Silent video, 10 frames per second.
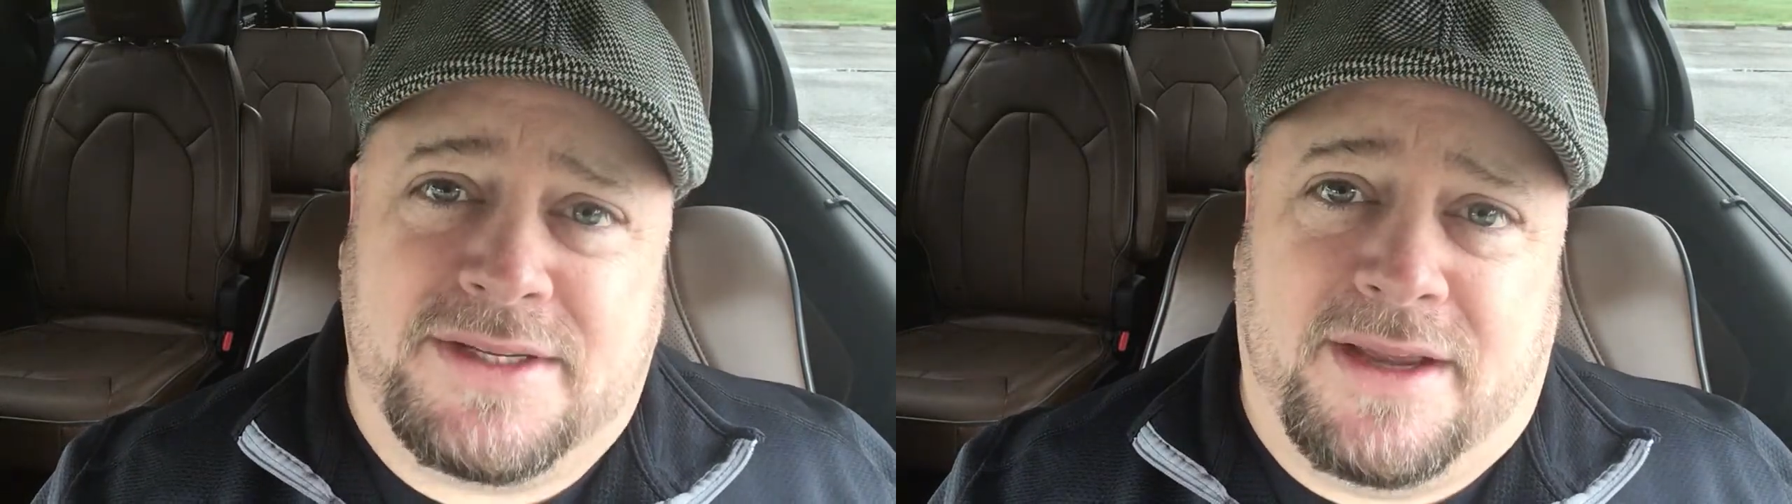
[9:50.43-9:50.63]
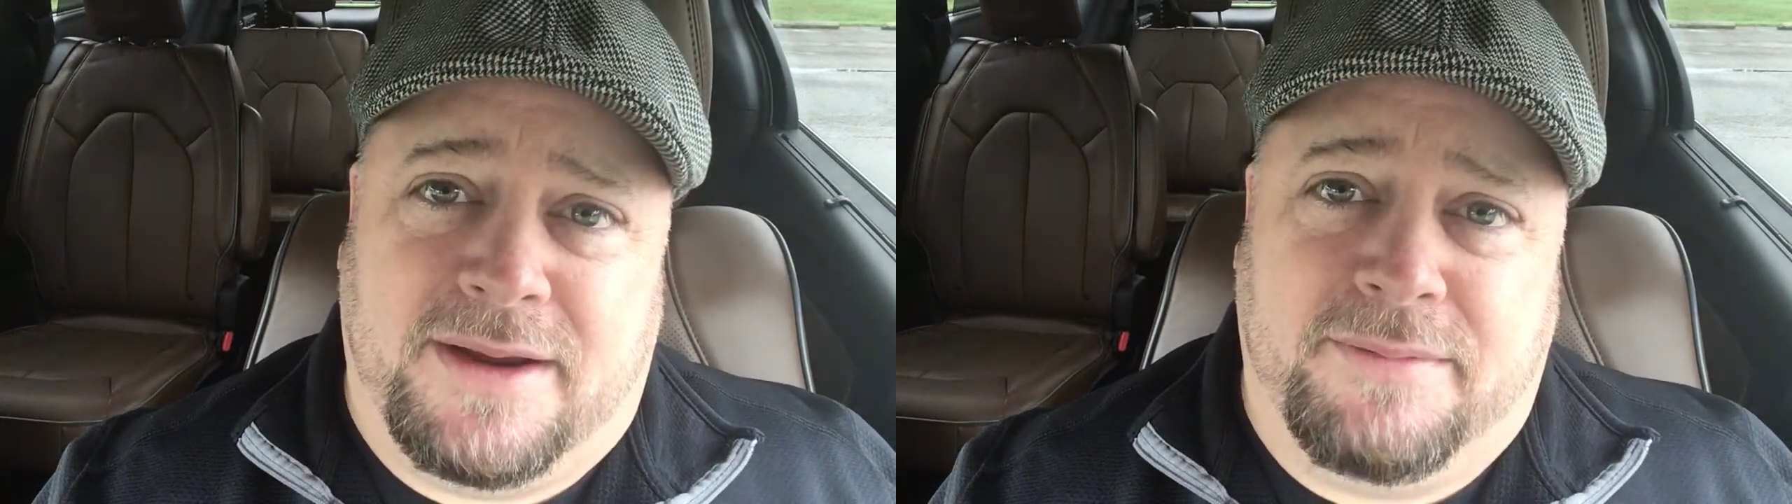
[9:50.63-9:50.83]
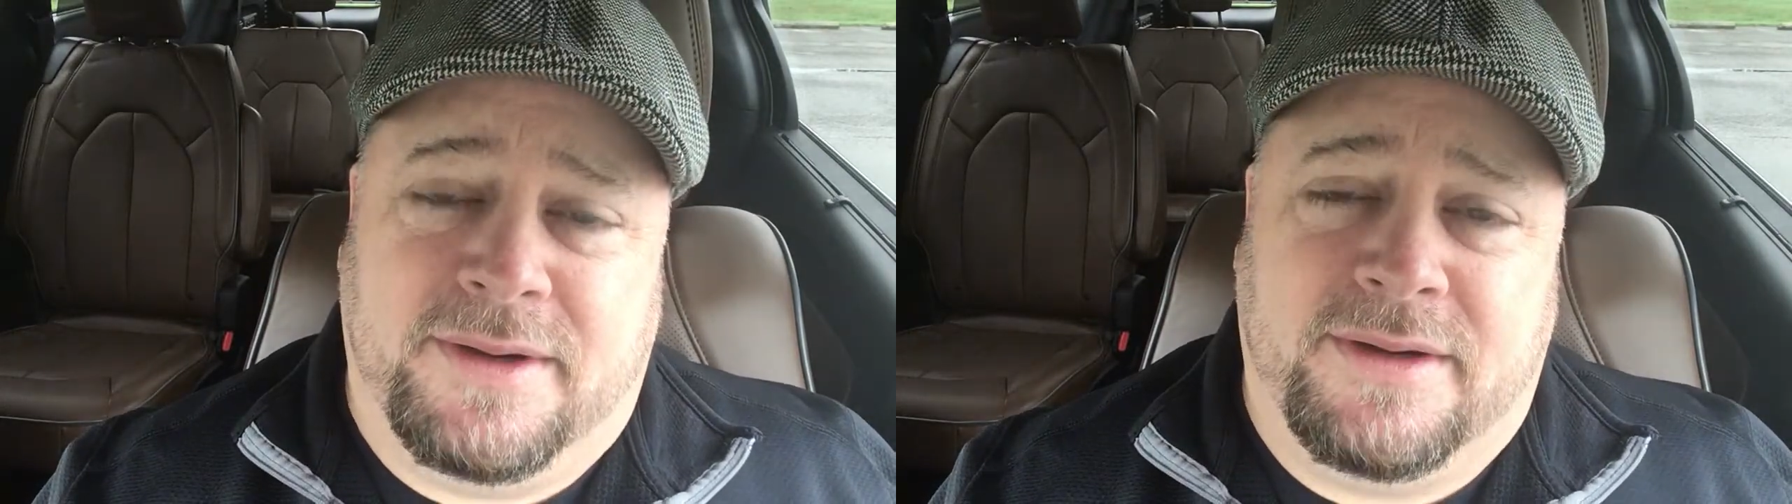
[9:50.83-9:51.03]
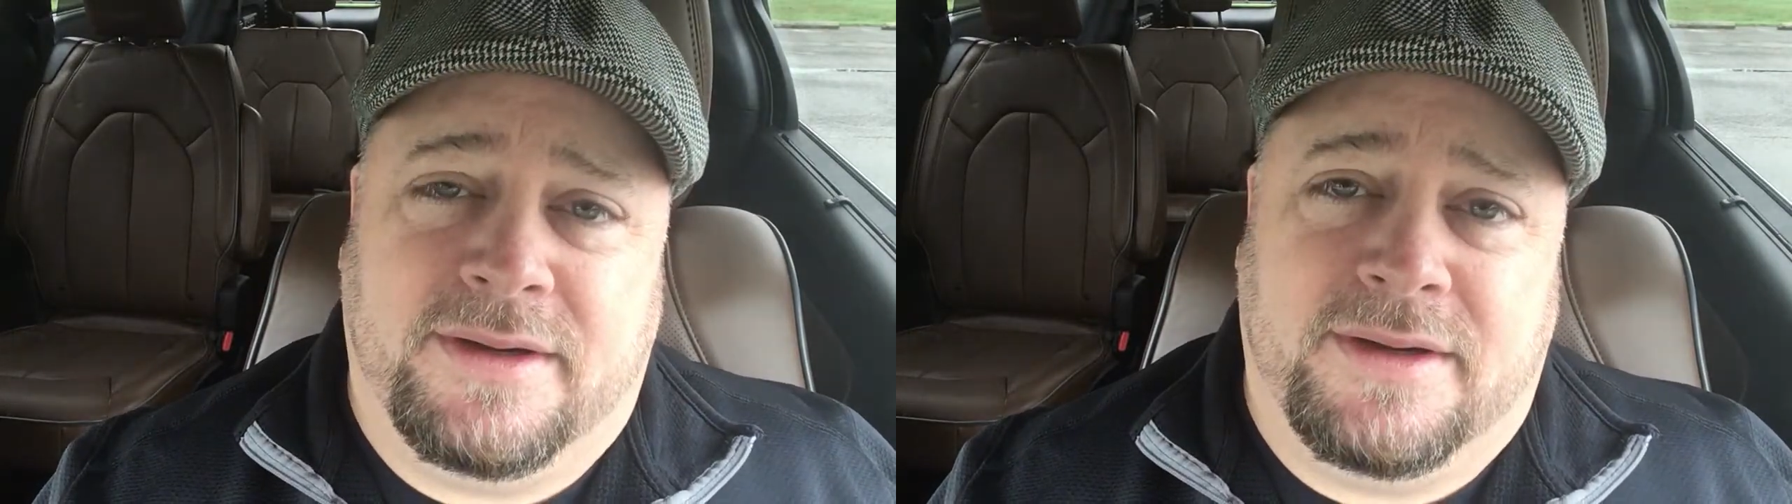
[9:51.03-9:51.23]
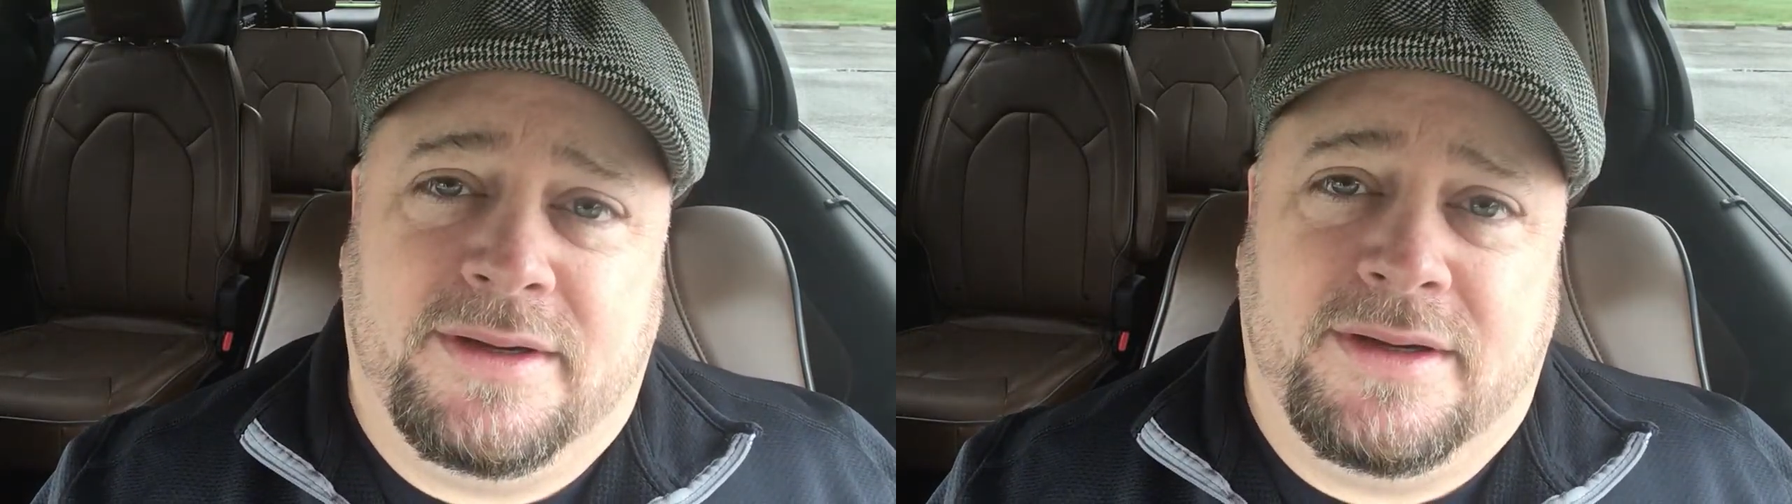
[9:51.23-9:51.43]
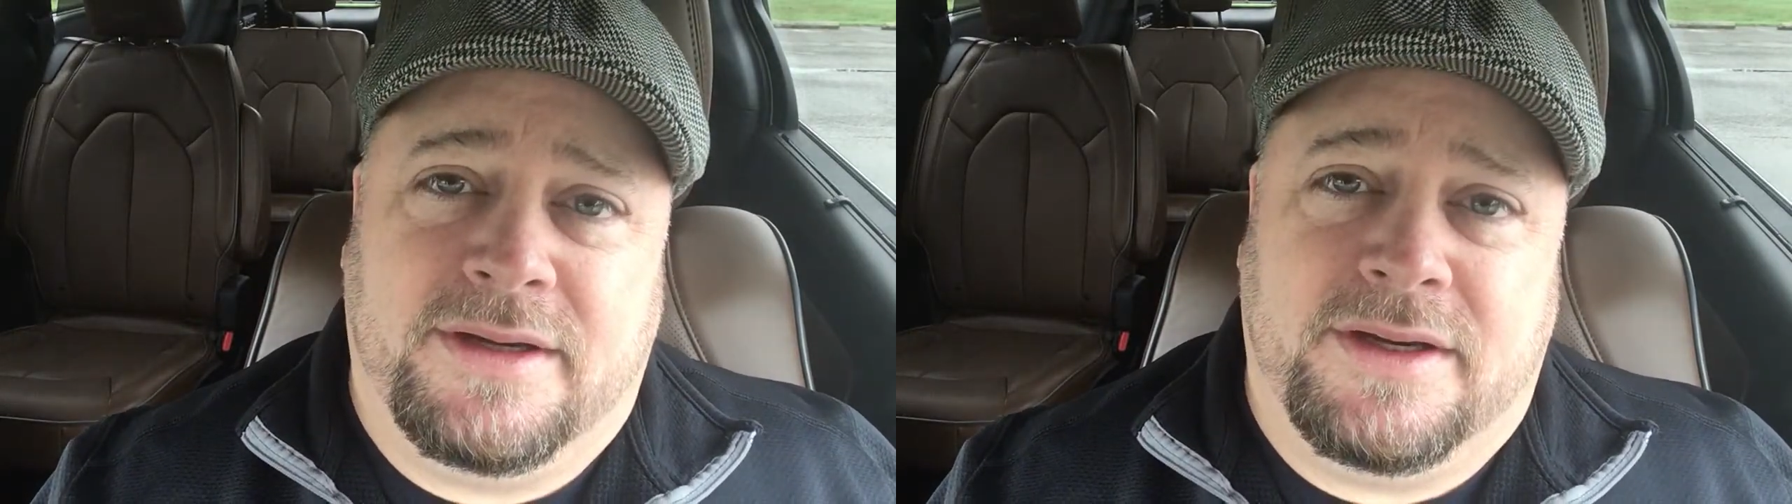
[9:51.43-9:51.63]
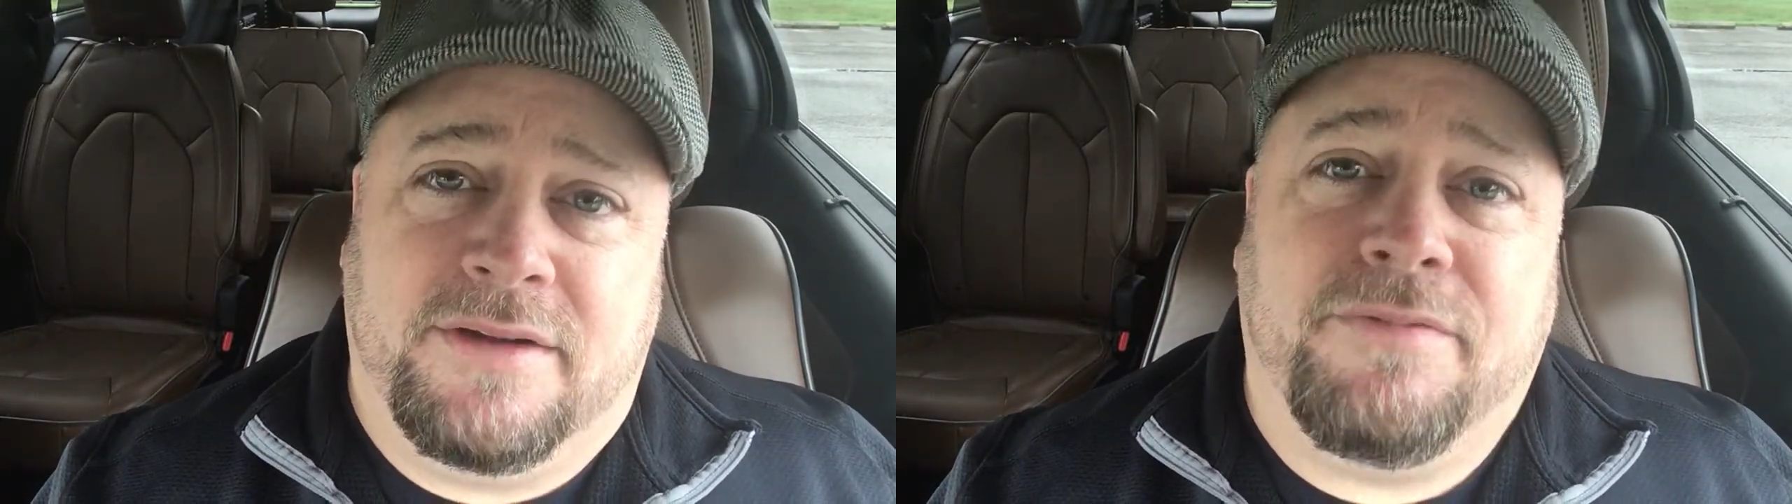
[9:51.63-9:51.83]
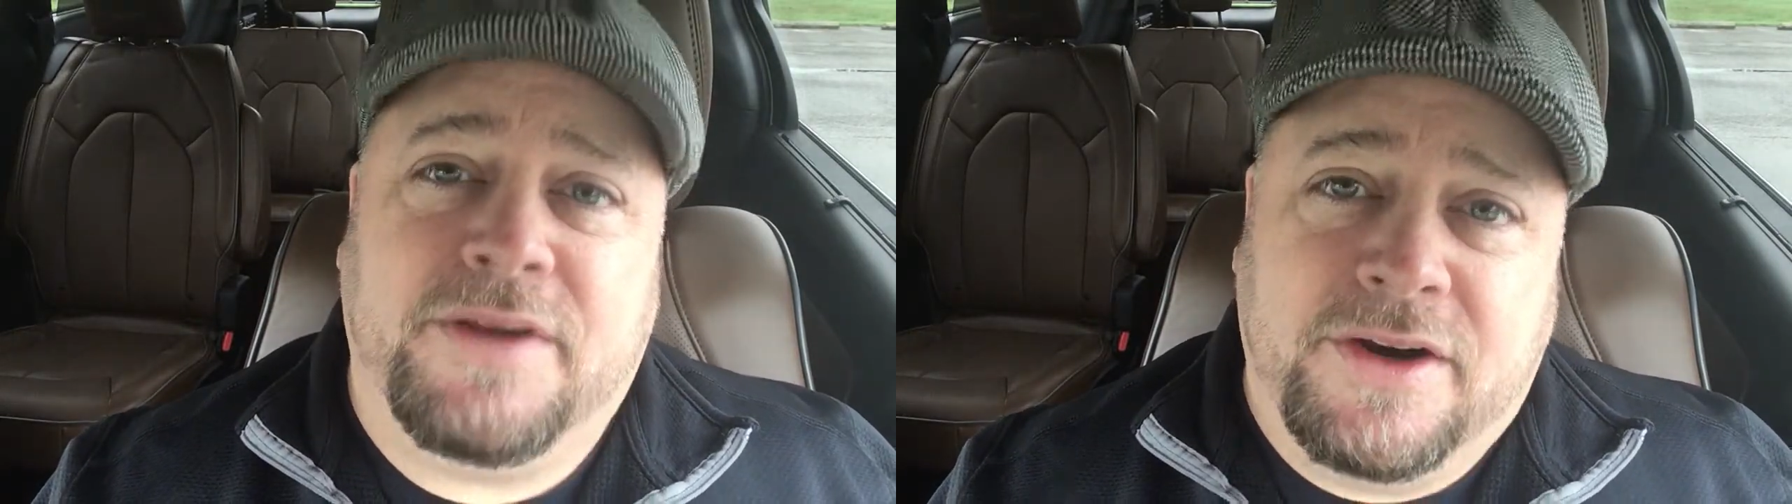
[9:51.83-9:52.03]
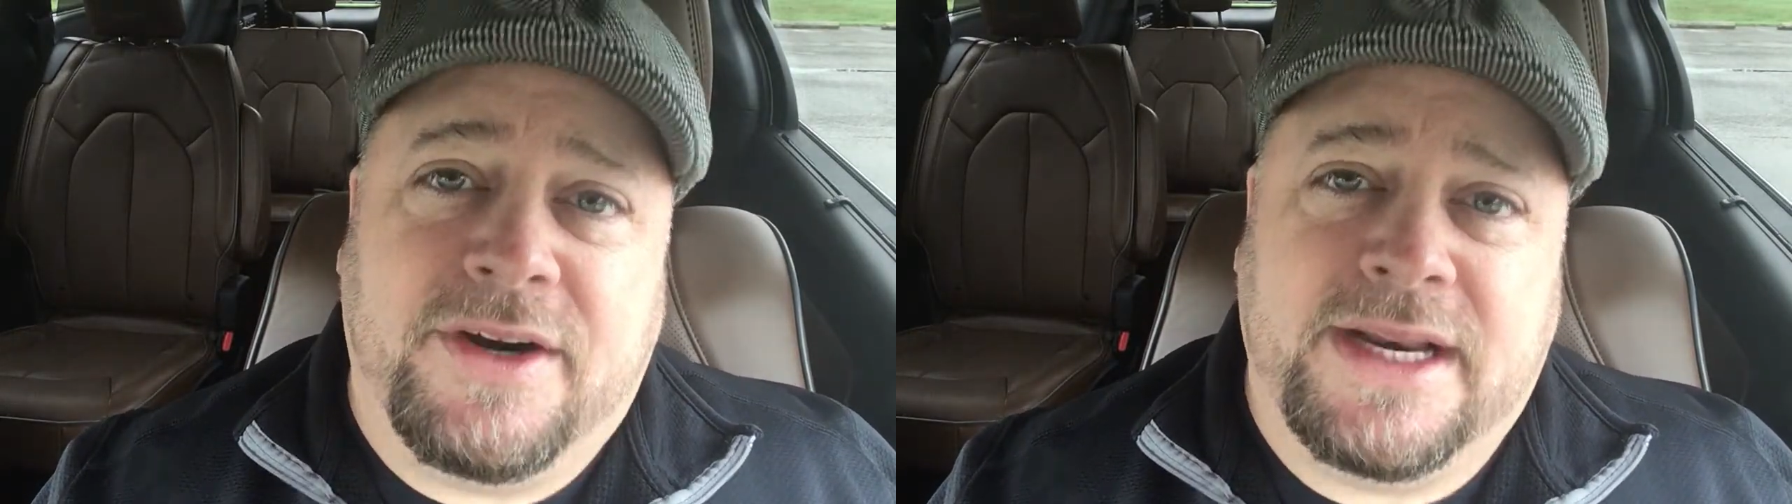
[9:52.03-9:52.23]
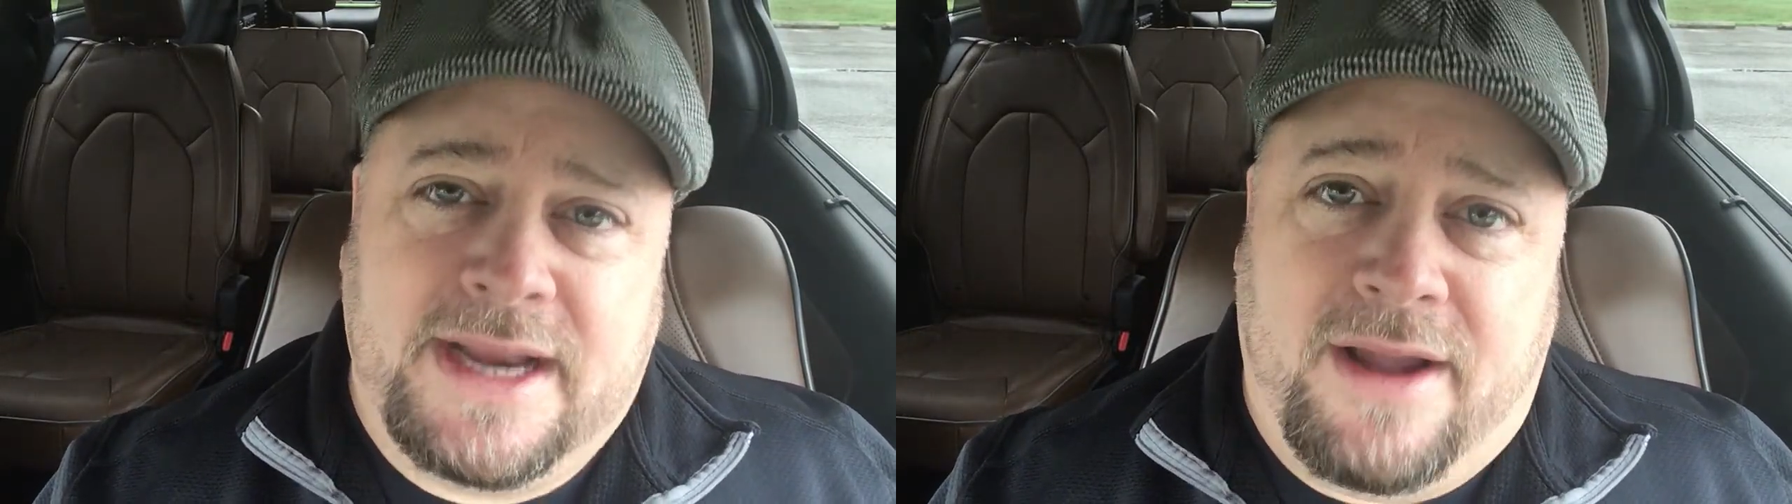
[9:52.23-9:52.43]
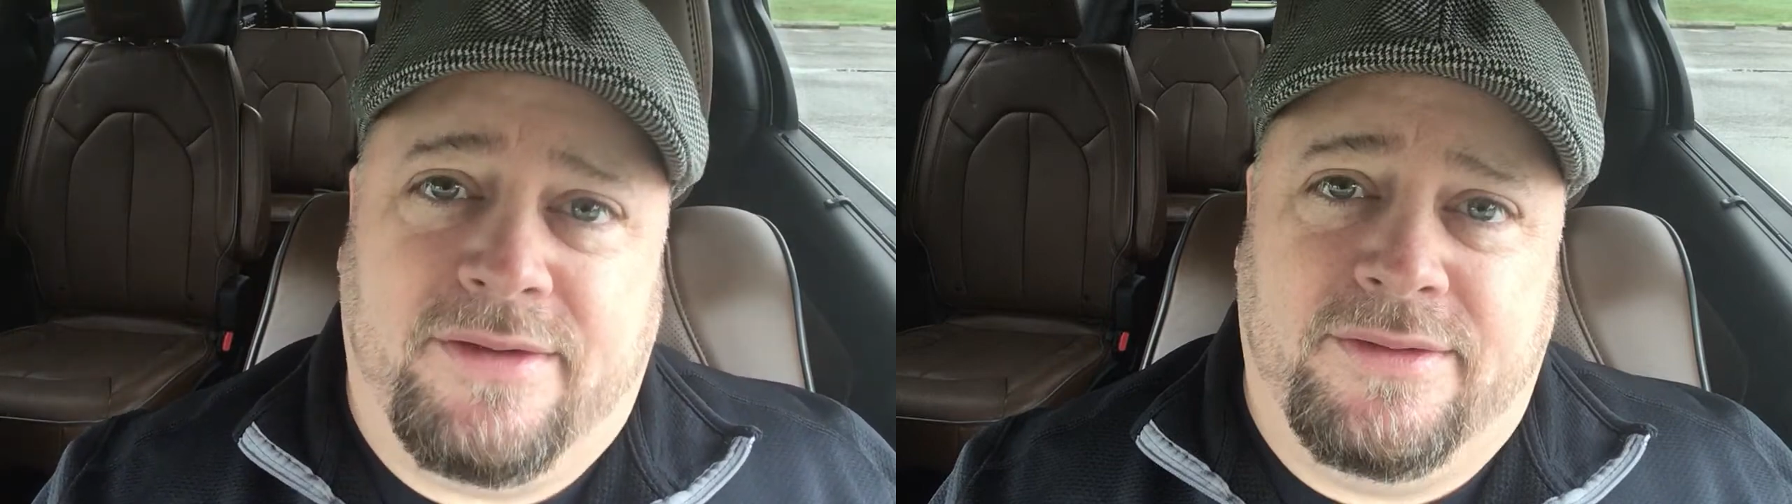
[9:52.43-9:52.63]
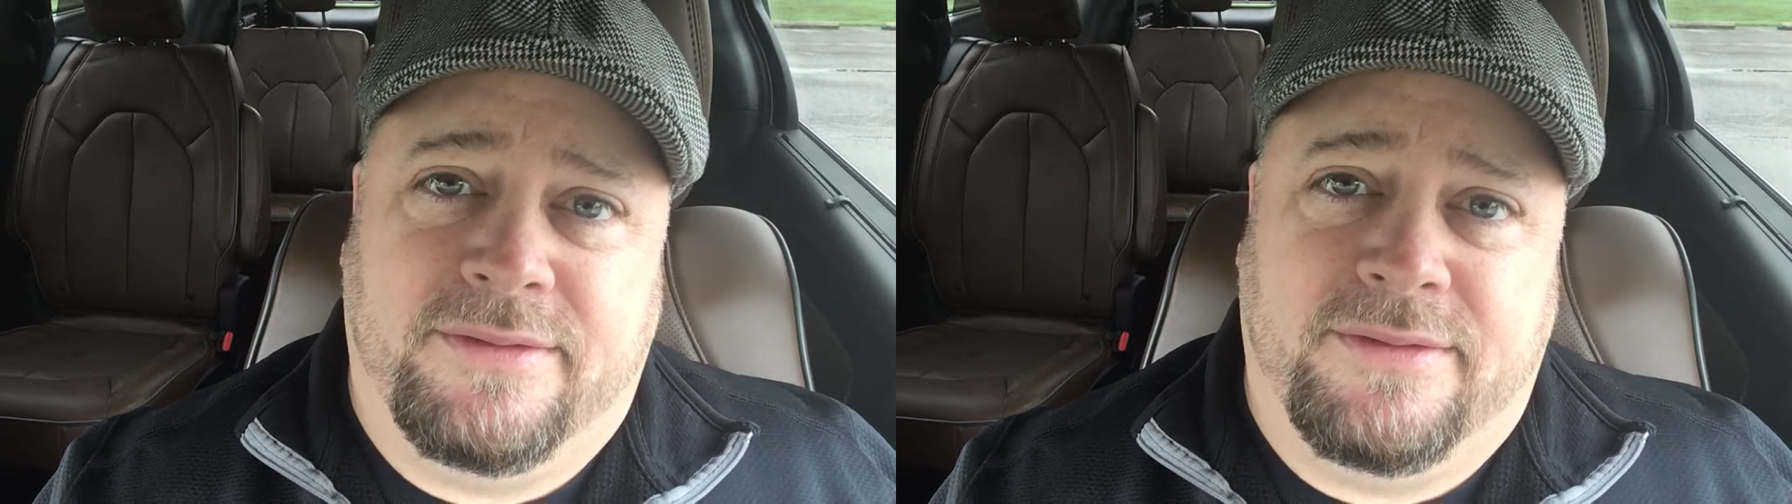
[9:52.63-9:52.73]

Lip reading: time. You're figuring it out.